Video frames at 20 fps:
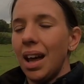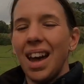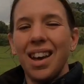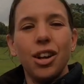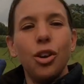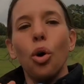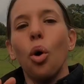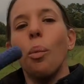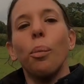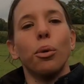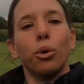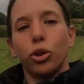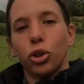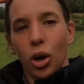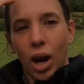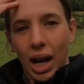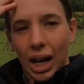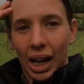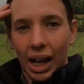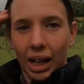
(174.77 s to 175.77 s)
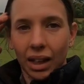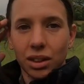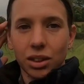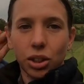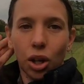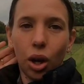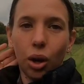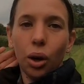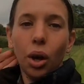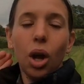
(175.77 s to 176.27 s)
normal training,
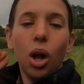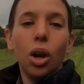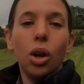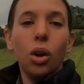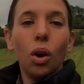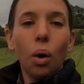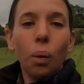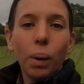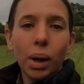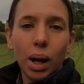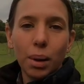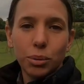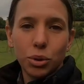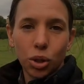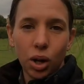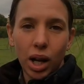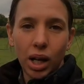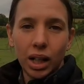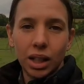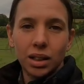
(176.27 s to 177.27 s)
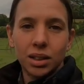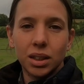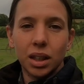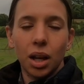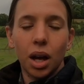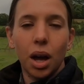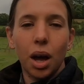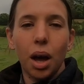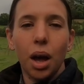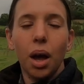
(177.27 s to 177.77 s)
so not when I'm training
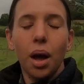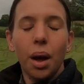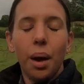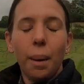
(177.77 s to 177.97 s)
to